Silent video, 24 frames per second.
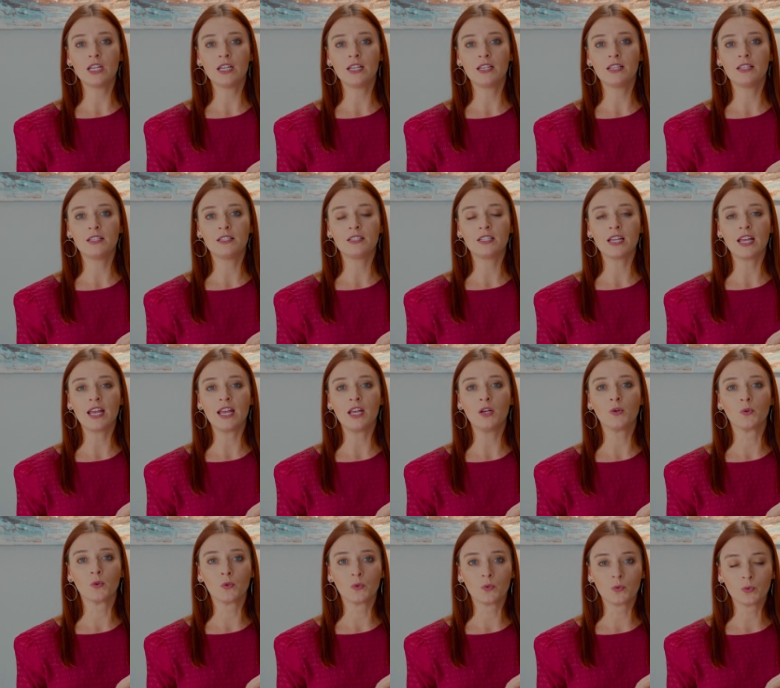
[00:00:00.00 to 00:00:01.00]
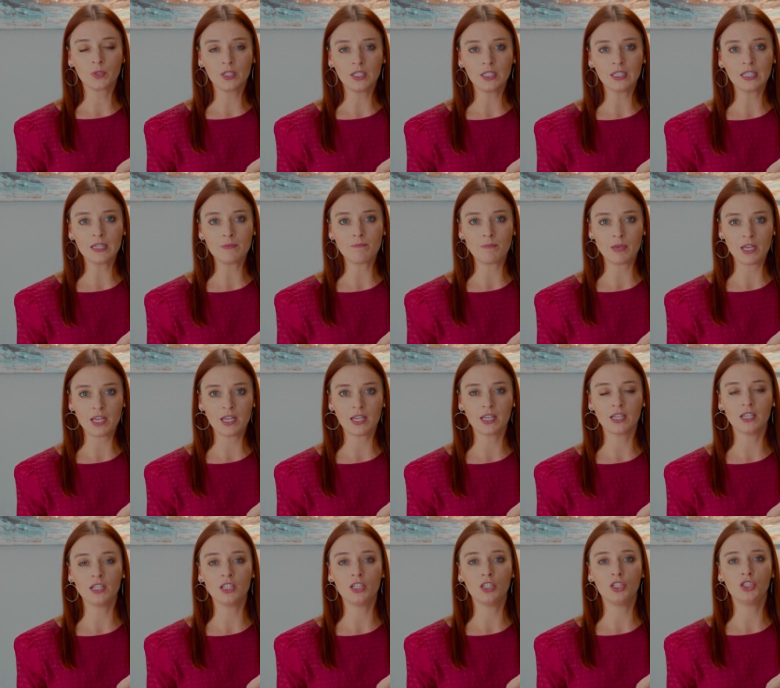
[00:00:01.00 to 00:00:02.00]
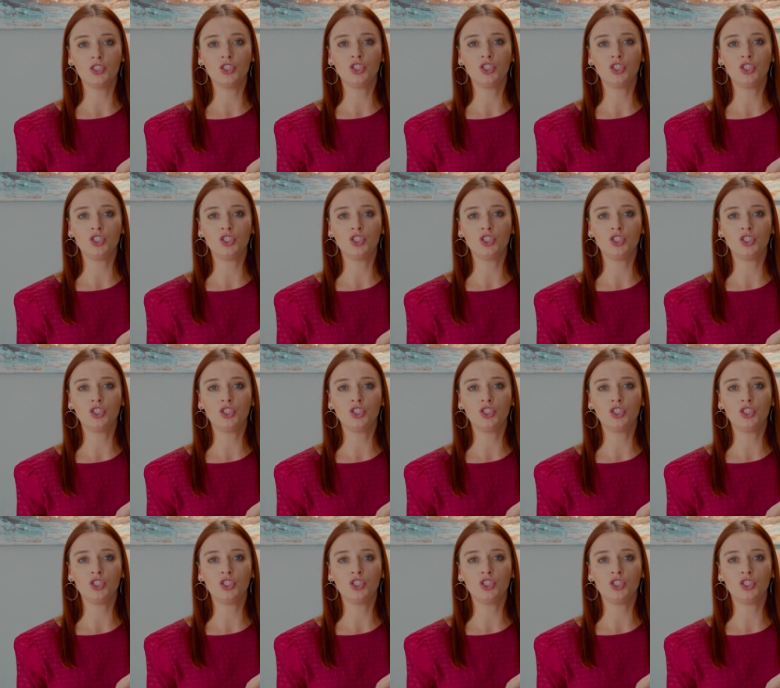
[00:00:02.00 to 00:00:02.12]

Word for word: is a really big